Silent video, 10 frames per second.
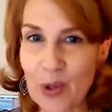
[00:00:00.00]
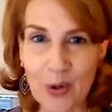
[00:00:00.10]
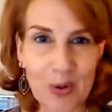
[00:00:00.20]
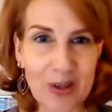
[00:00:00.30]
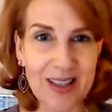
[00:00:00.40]

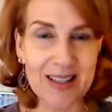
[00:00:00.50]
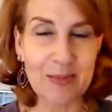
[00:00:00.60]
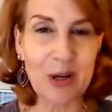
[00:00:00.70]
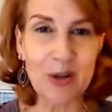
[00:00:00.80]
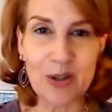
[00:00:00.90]
Greetings.
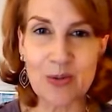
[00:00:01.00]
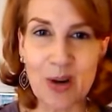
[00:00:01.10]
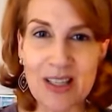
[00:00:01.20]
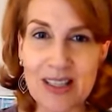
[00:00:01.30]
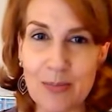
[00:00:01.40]
I'm here to do
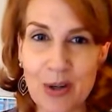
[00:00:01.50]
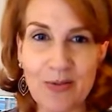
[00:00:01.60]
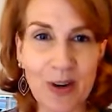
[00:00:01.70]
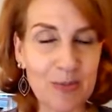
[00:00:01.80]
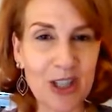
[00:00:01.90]
my
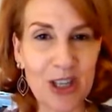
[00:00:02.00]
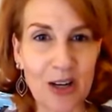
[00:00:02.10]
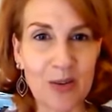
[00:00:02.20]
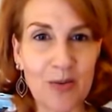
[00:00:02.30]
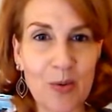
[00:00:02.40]
debrief on my
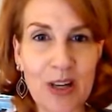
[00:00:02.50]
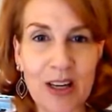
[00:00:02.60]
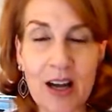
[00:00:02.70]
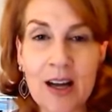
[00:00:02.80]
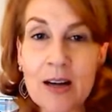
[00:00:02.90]
shadow of the week.